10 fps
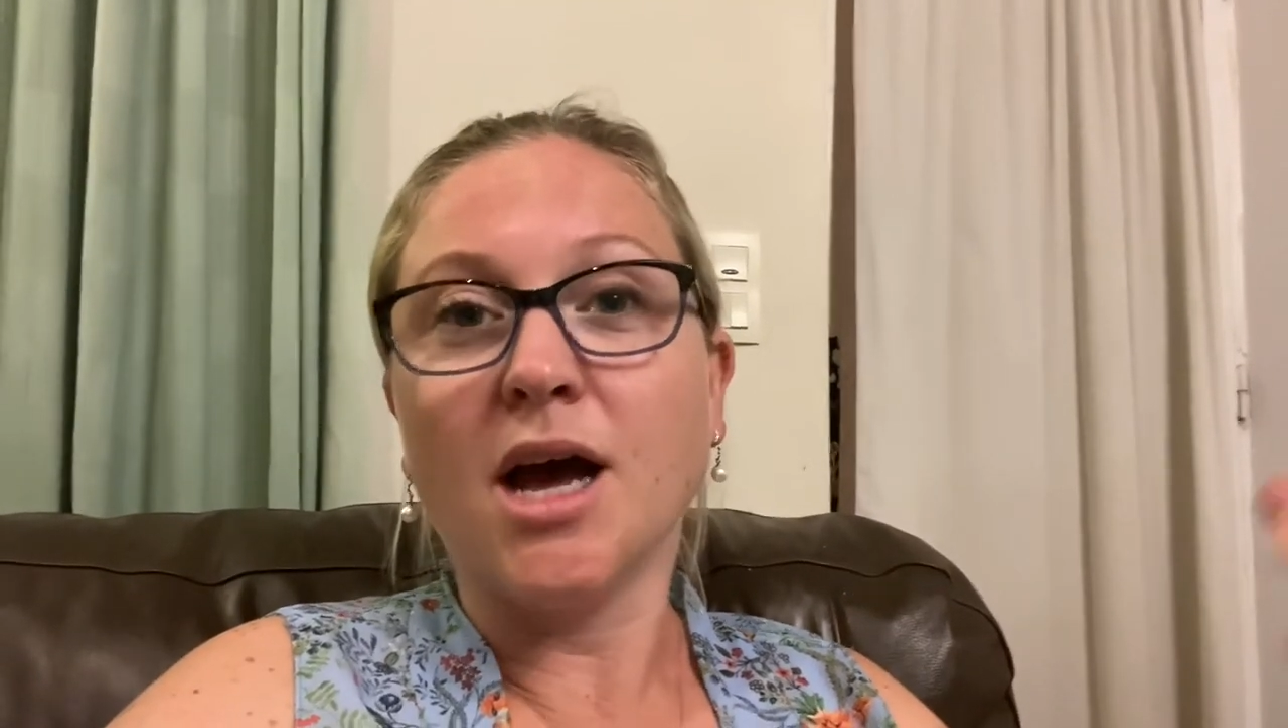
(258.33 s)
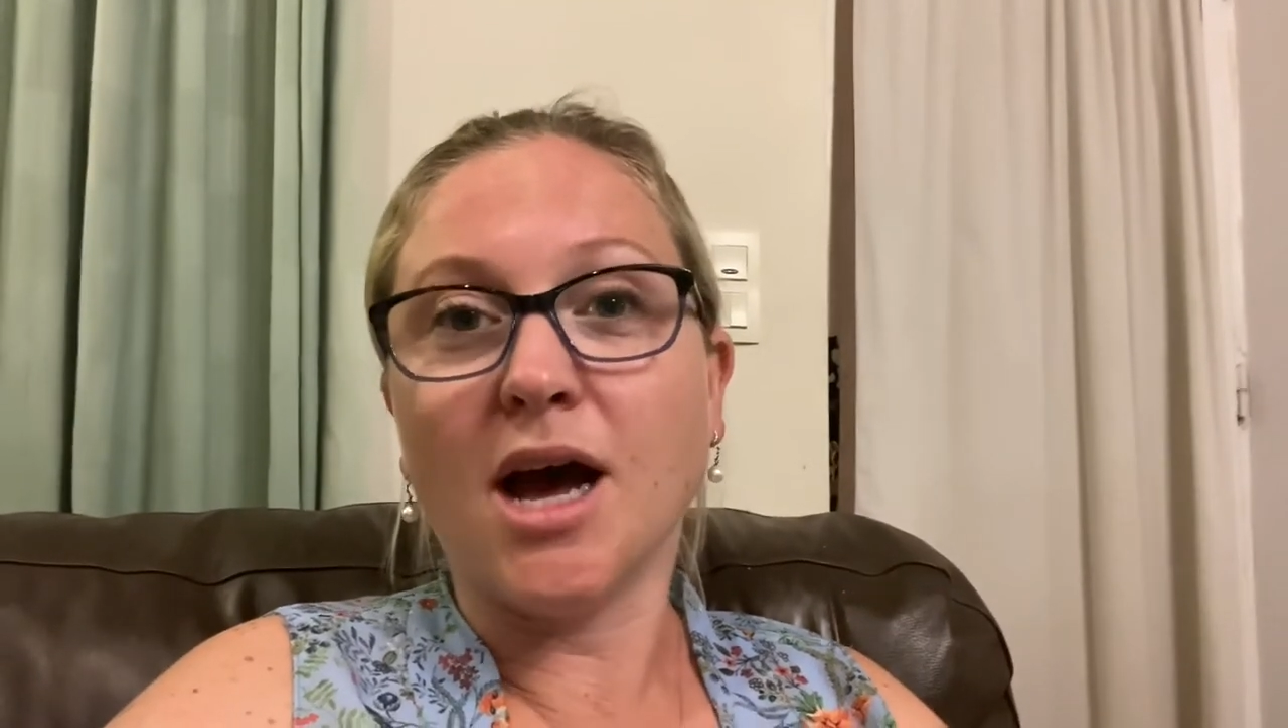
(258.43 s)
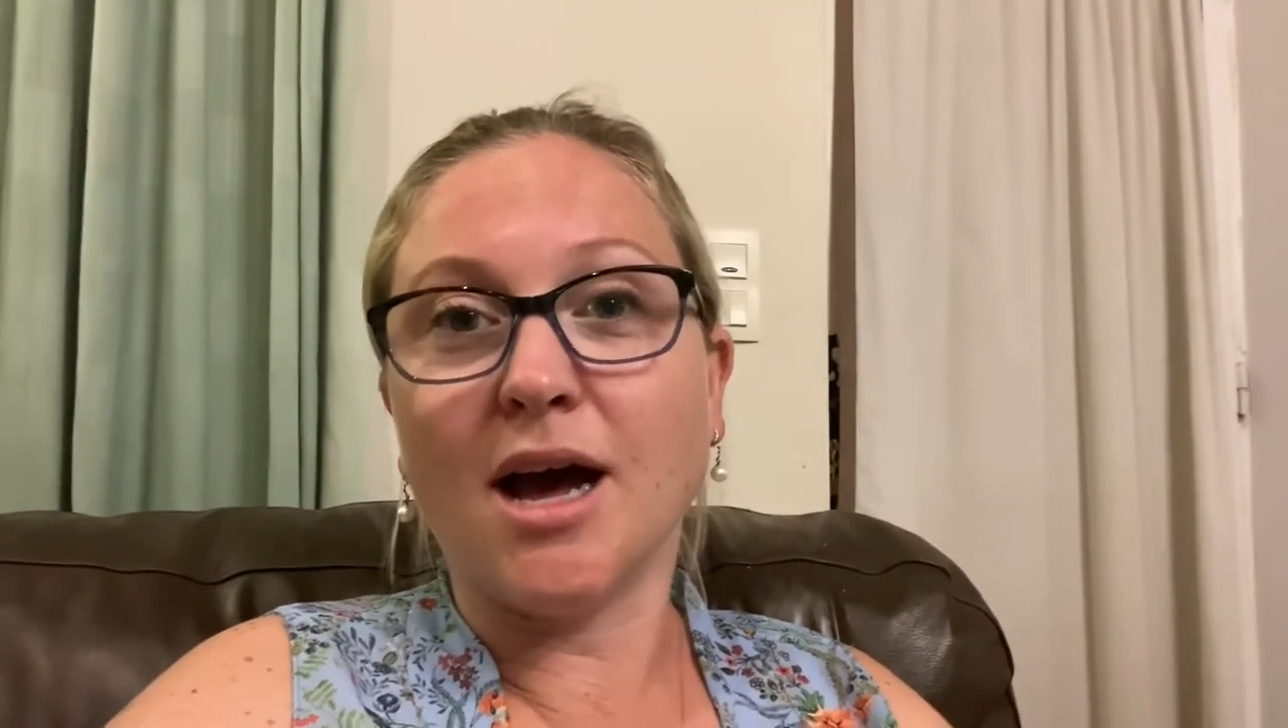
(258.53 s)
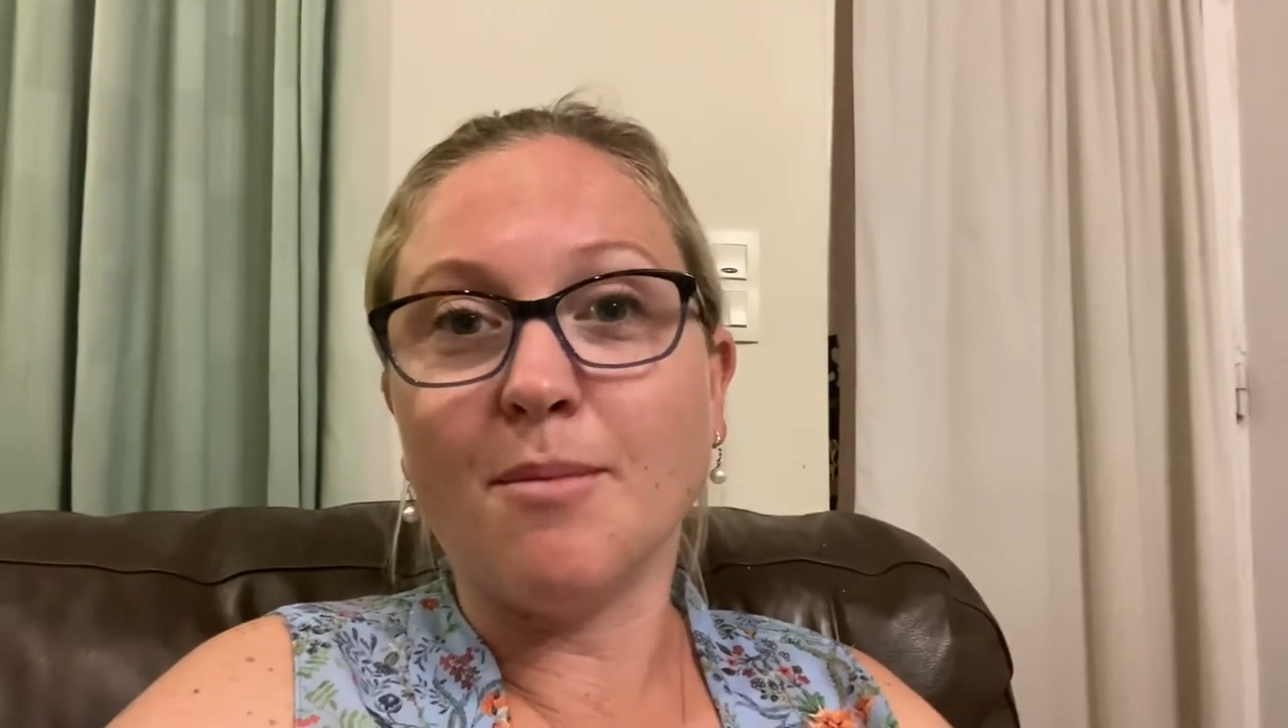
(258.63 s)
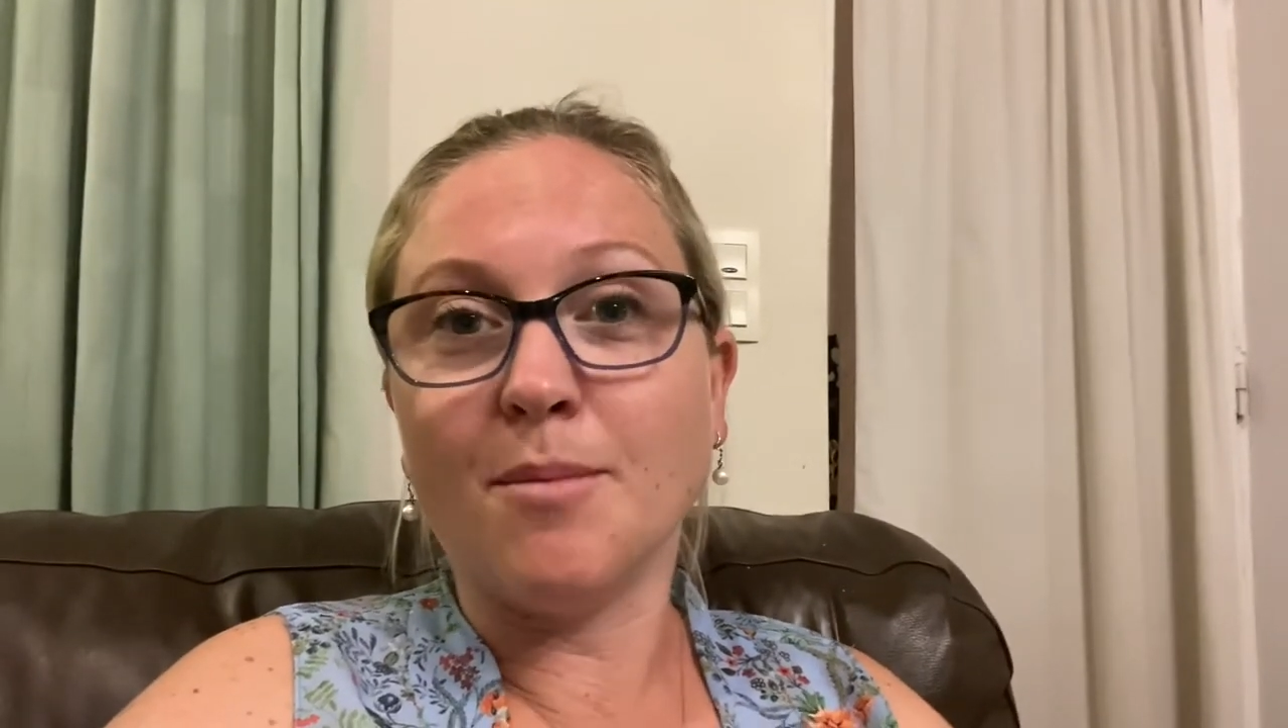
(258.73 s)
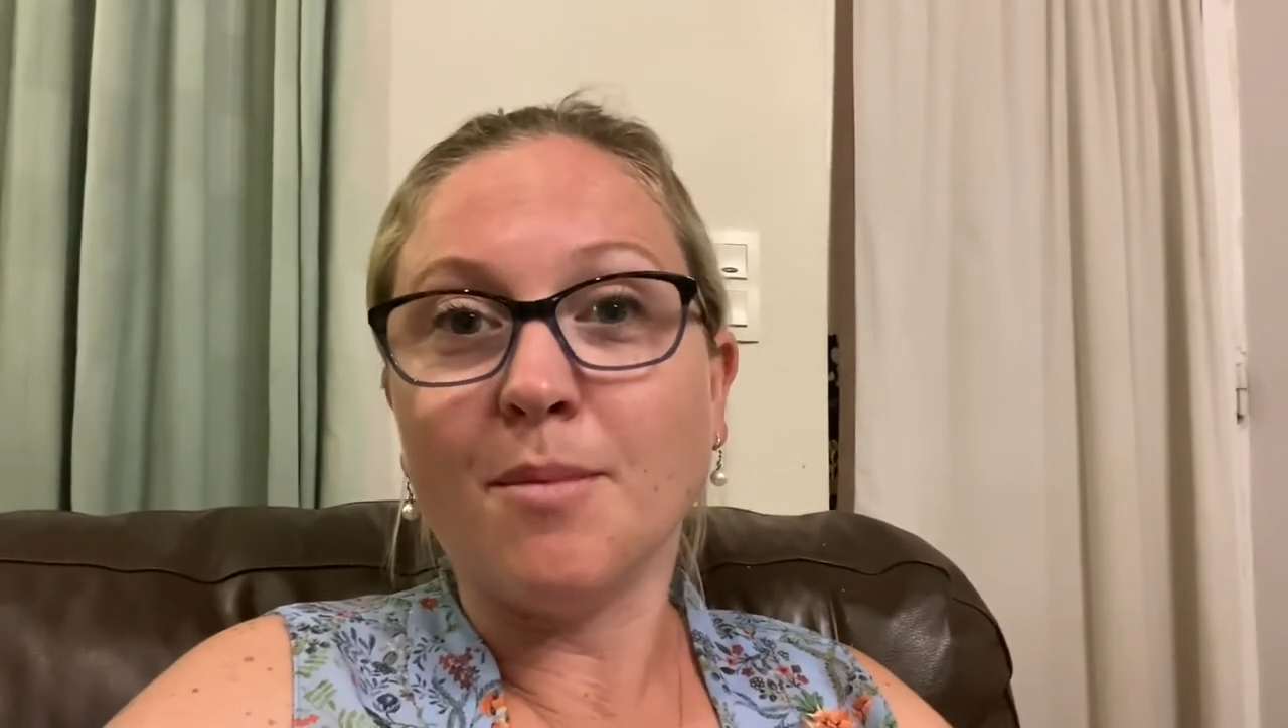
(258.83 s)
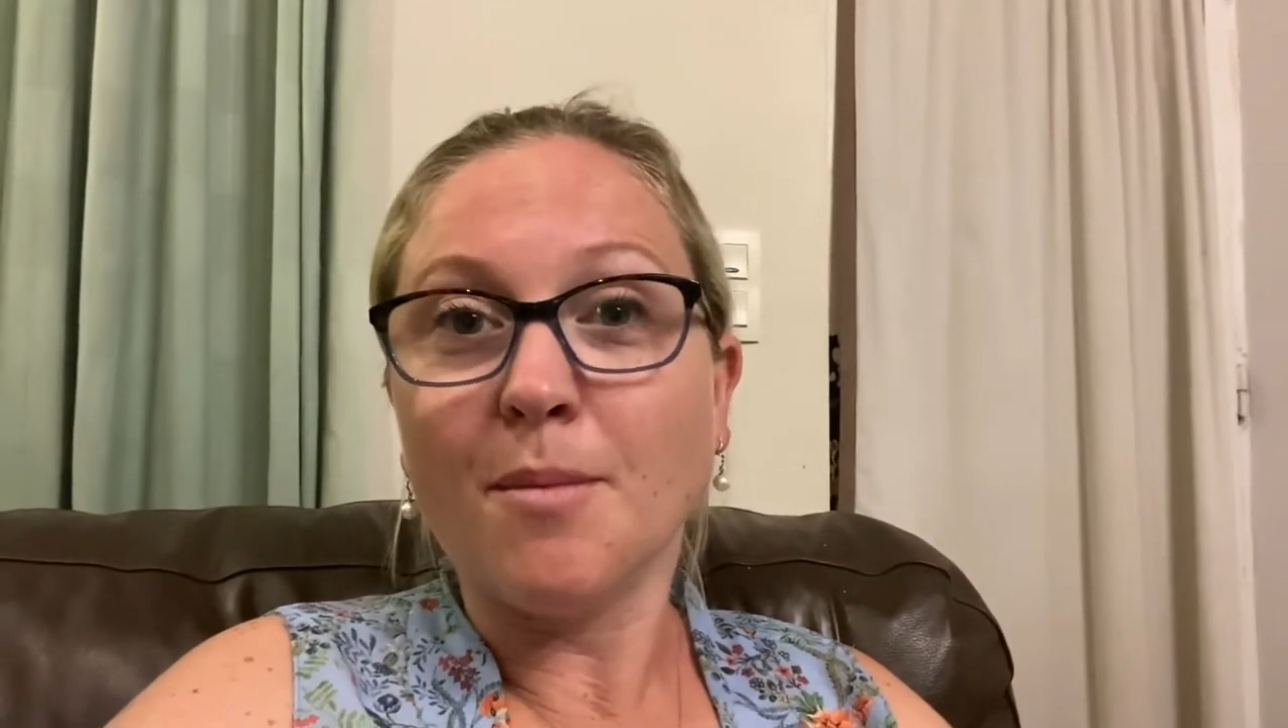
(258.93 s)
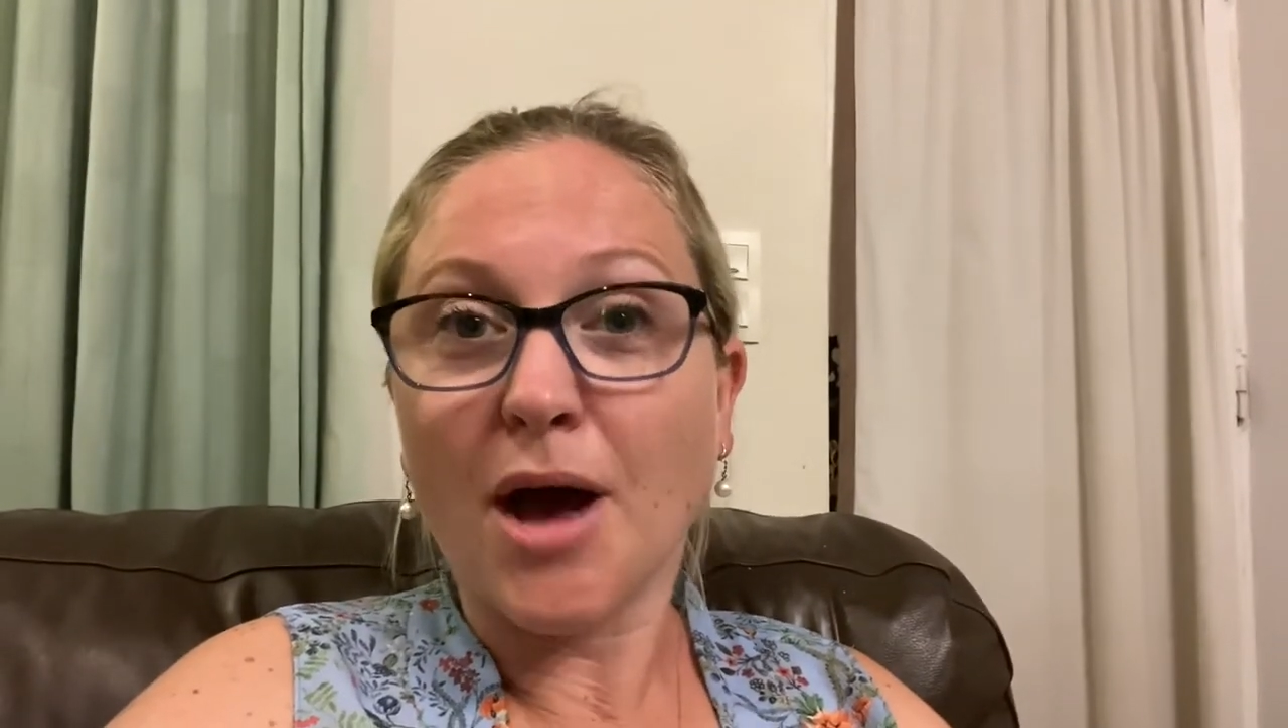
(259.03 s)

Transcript: Um,